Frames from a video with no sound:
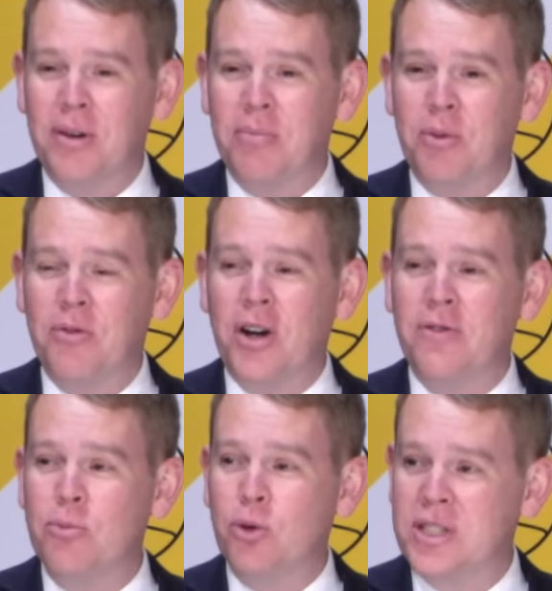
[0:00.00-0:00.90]
provide a
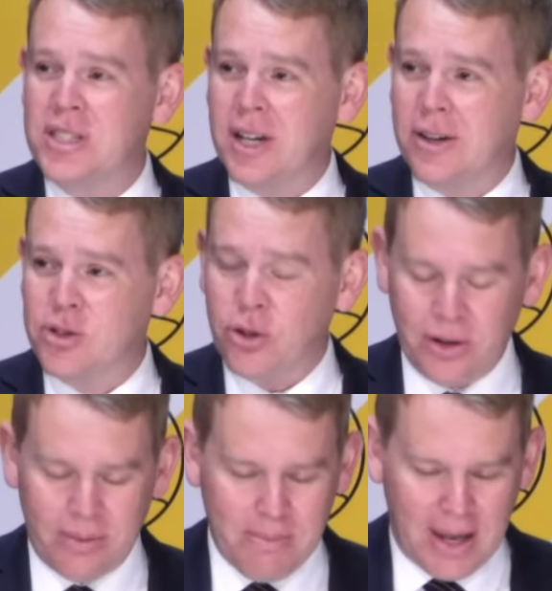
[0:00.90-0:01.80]
few more details
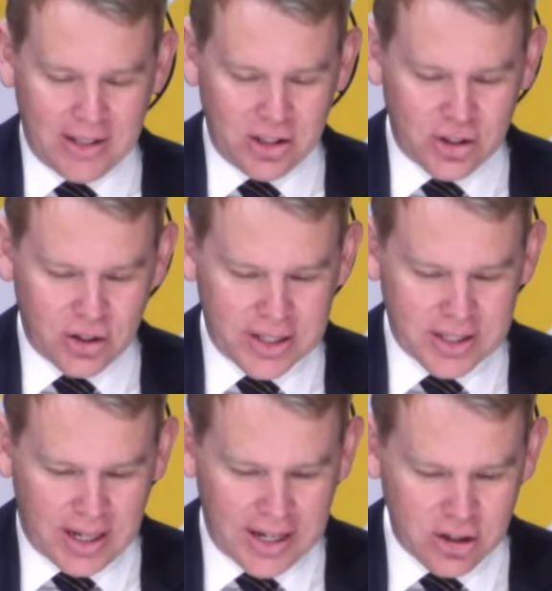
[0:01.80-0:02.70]
on managed
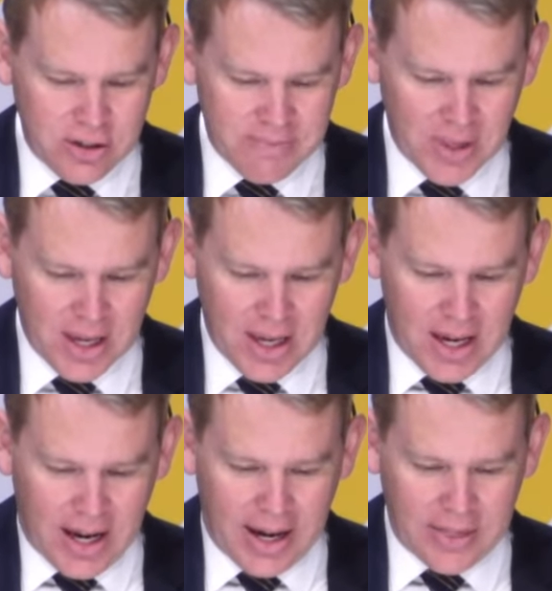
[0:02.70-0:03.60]
isolation
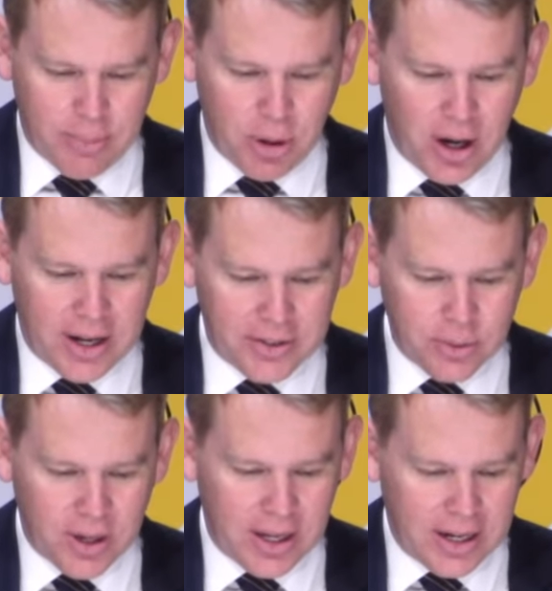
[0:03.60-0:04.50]
and the pilot that
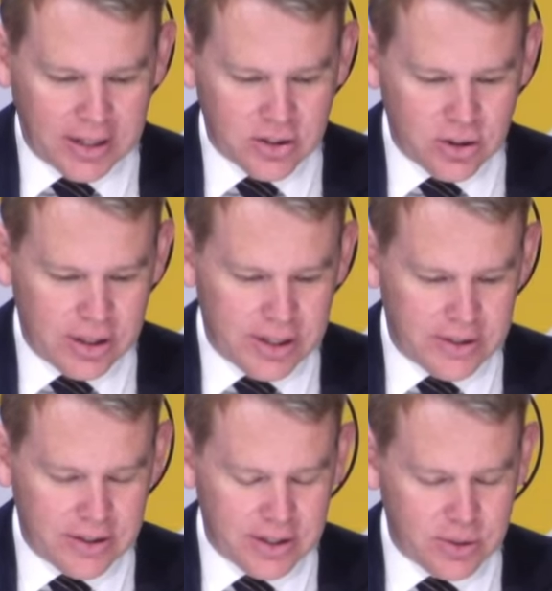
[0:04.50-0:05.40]
we announced earlier
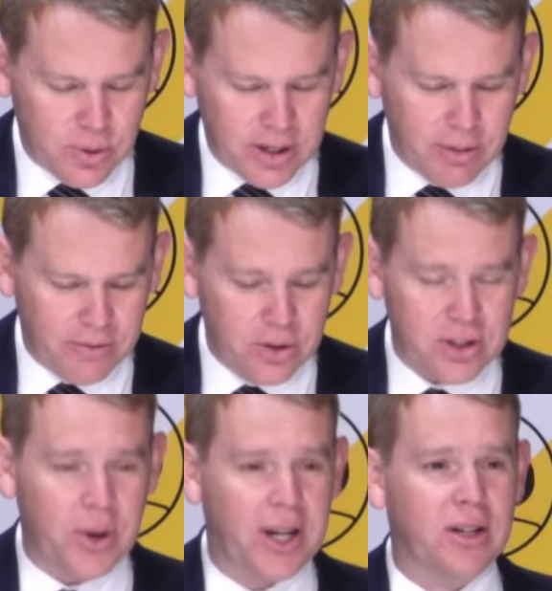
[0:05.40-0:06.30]
this week. But first
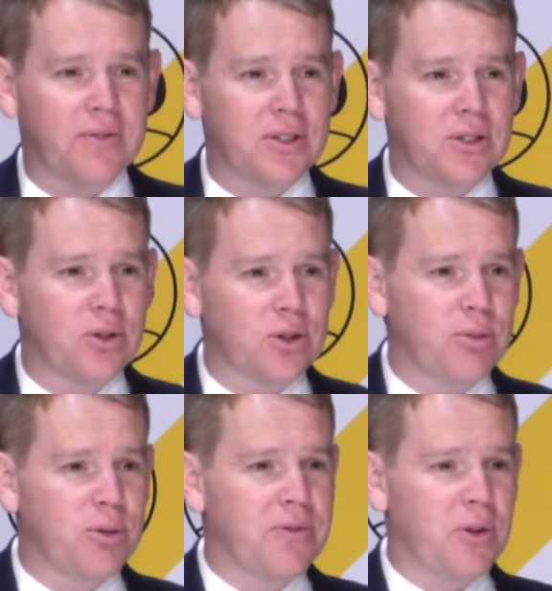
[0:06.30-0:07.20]
I'll hand over to Dr.
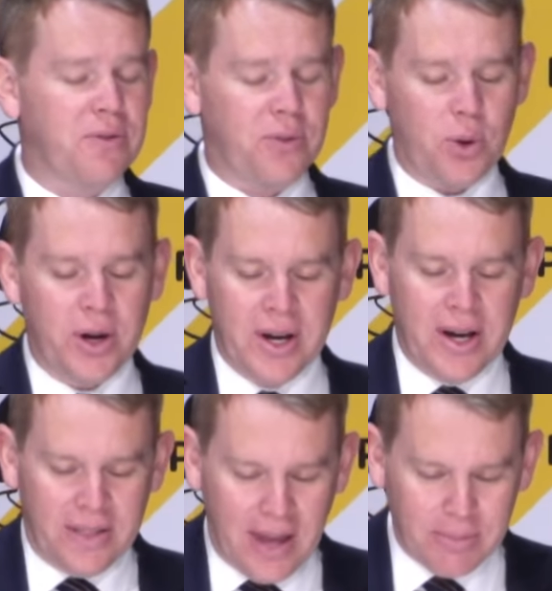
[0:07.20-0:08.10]
Bloomfield for
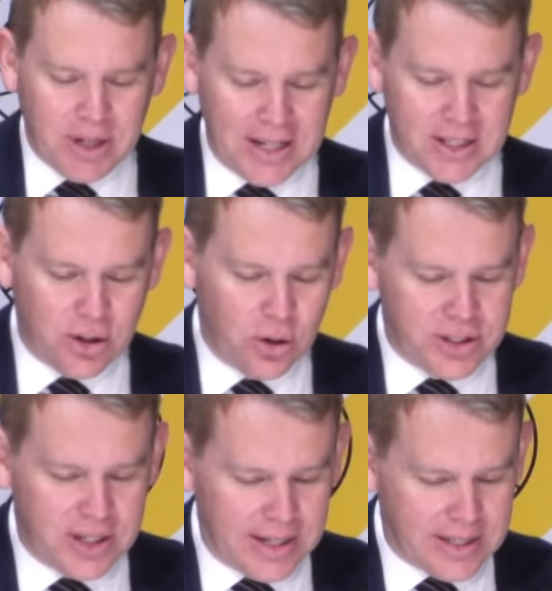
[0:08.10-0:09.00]
the update on
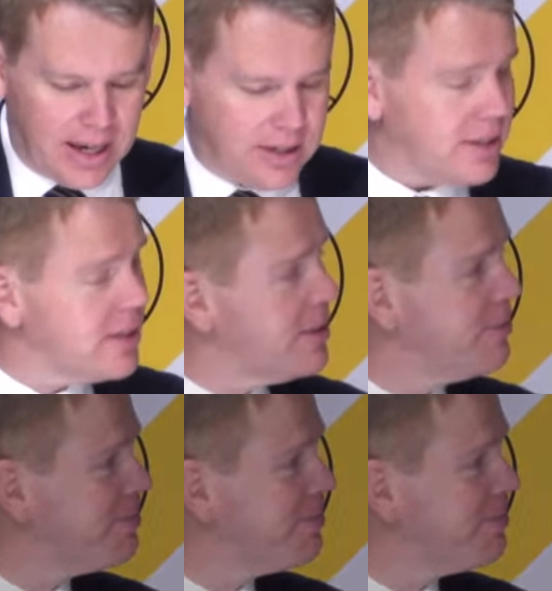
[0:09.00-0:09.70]
today's cases.